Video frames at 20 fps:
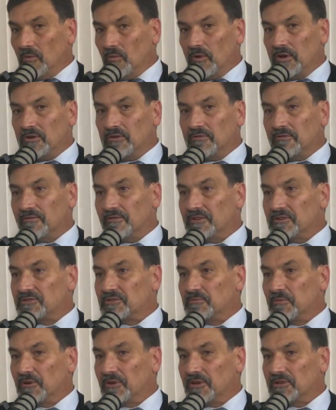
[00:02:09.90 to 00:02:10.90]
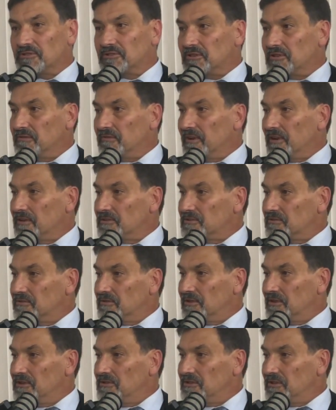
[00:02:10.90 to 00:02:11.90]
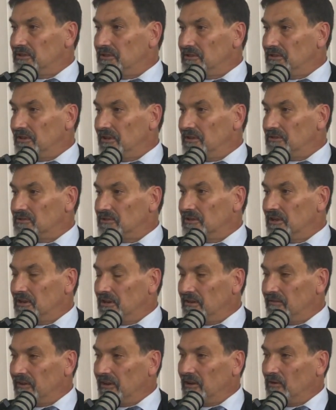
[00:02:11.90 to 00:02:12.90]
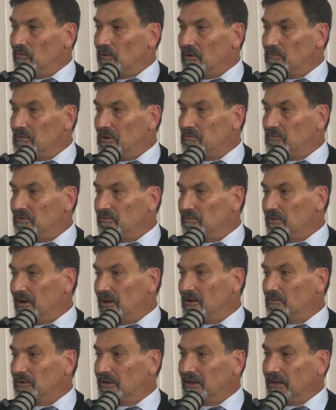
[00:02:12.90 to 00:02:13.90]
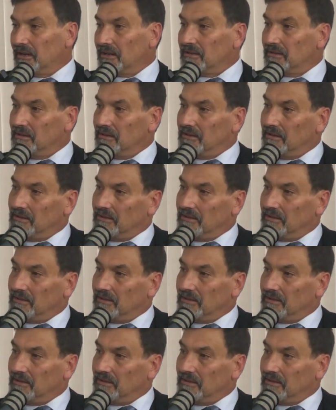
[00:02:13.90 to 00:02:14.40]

we could feasibly achieve our strategic intention and never get one member of parliament elected.